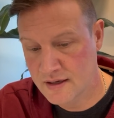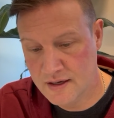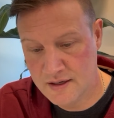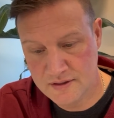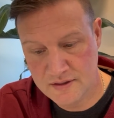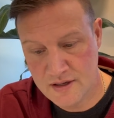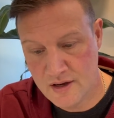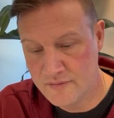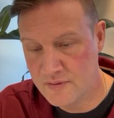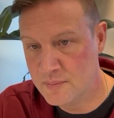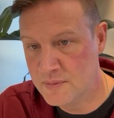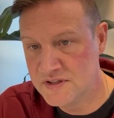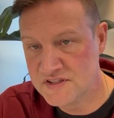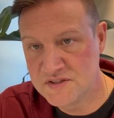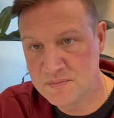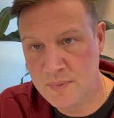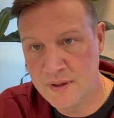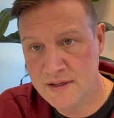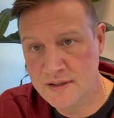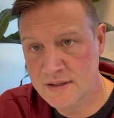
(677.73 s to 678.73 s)
Government
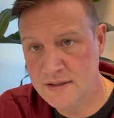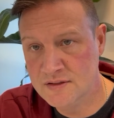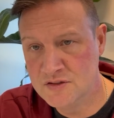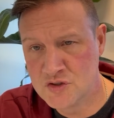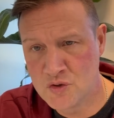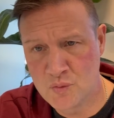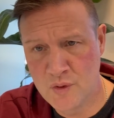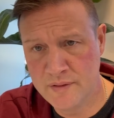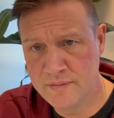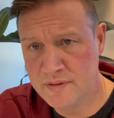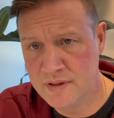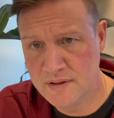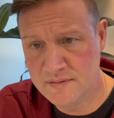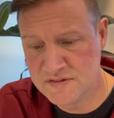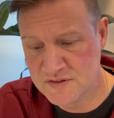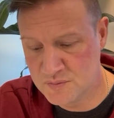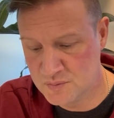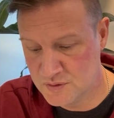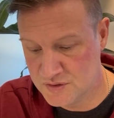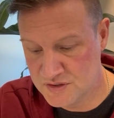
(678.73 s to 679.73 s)
spending,
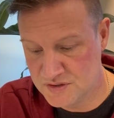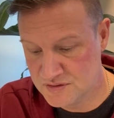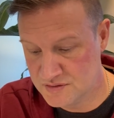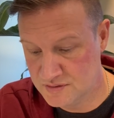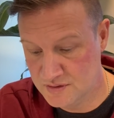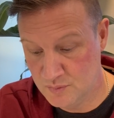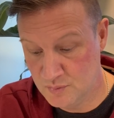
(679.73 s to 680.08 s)
derivatives, which